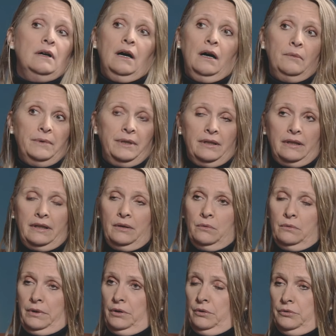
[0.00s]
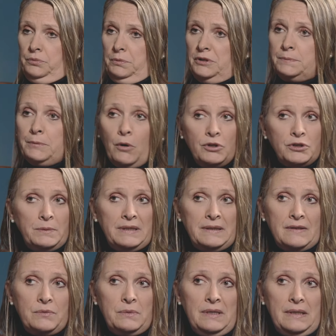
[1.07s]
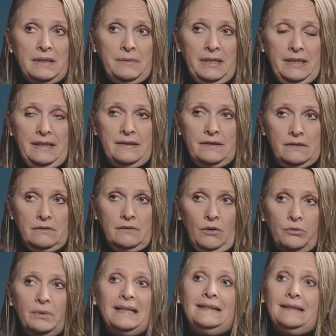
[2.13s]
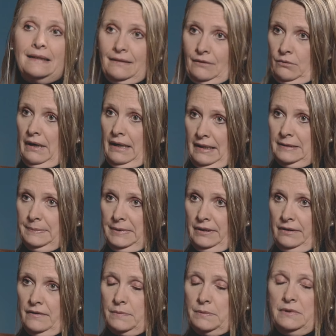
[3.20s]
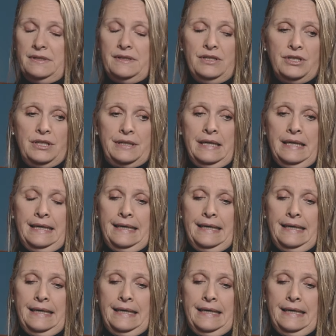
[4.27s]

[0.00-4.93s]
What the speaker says: I mean, he used to be spokesman as well. I mean, he's already a quite experienced politician.